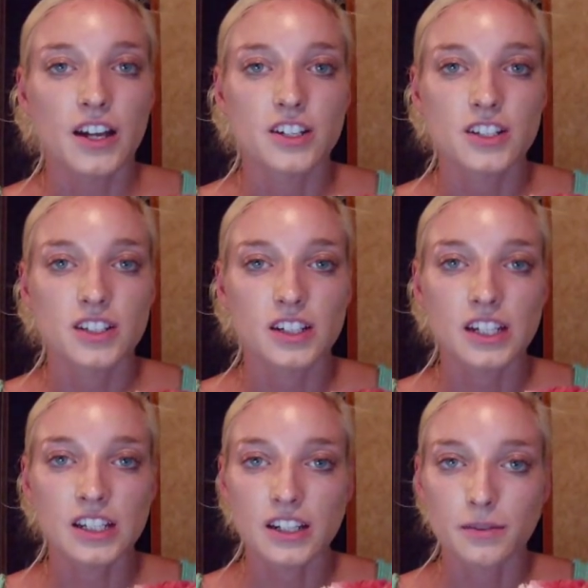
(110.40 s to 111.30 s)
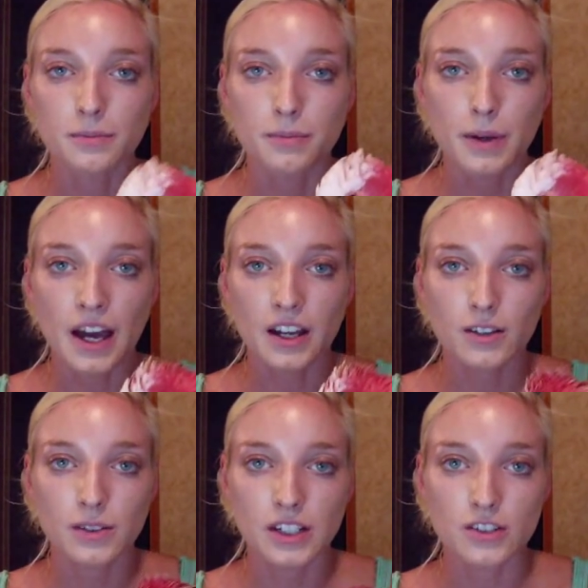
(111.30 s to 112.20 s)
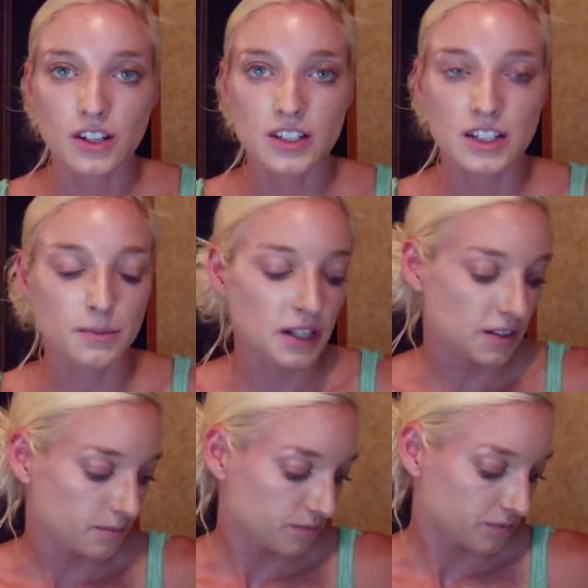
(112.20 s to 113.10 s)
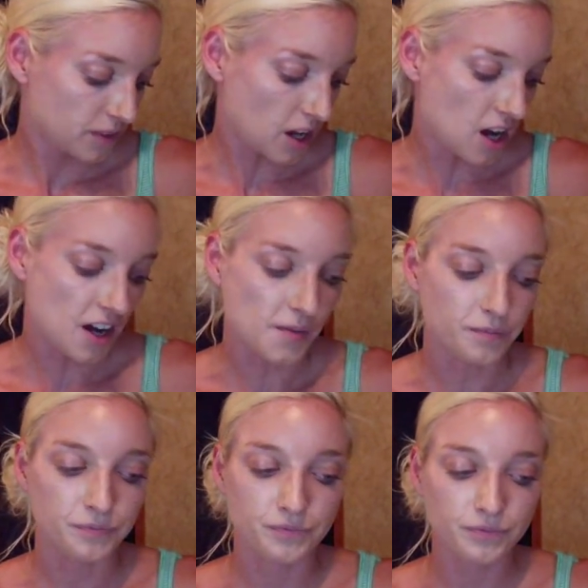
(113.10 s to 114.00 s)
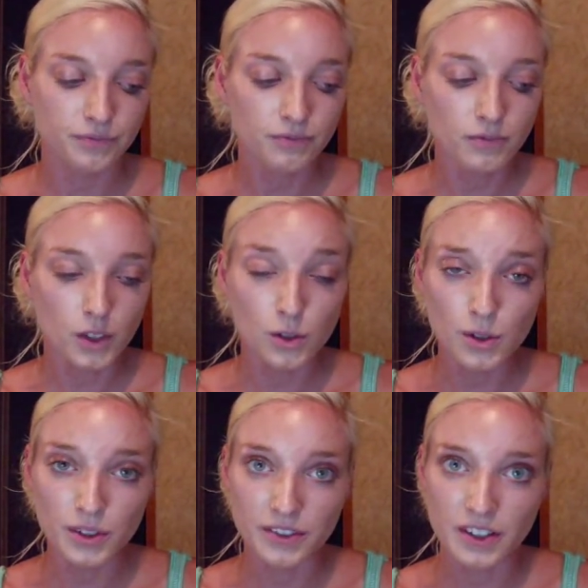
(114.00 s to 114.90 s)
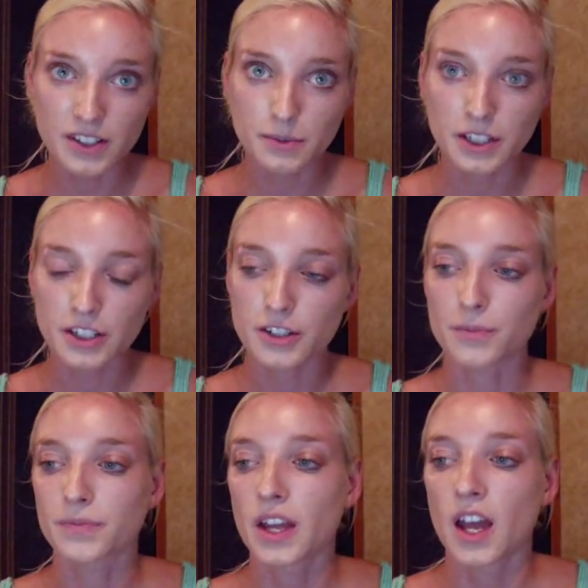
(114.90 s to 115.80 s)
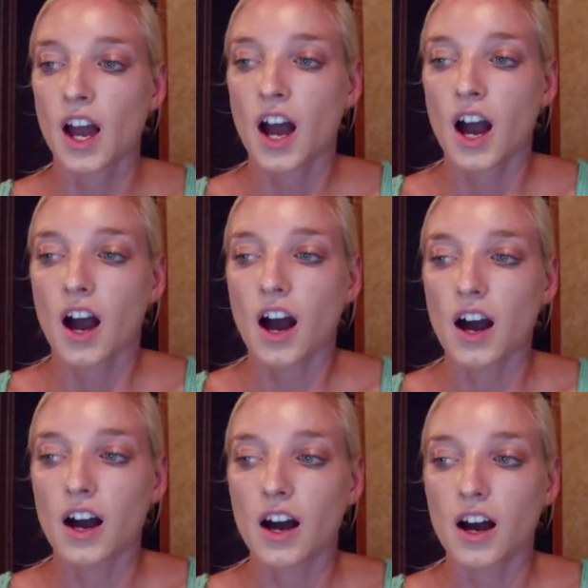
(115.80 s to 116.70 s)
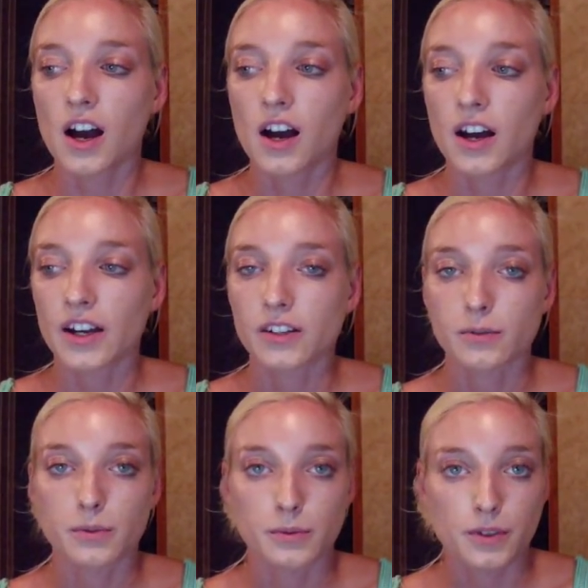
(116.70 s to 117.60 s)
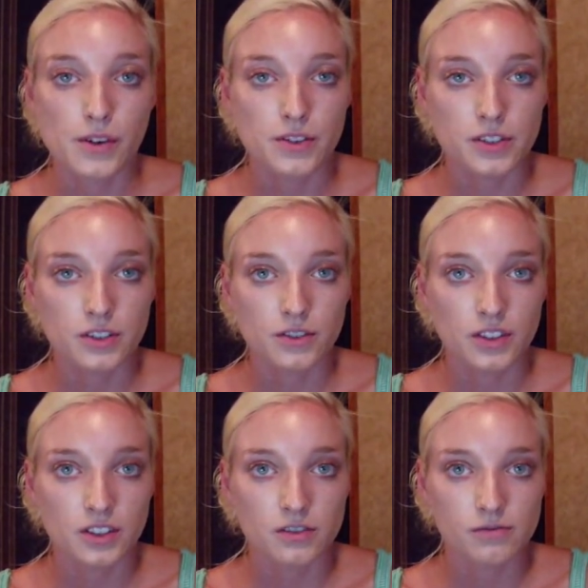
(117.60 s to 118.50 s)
I just eat him back when he tries to eat me. Um, cool, he found something to do. I don't remember where I was going.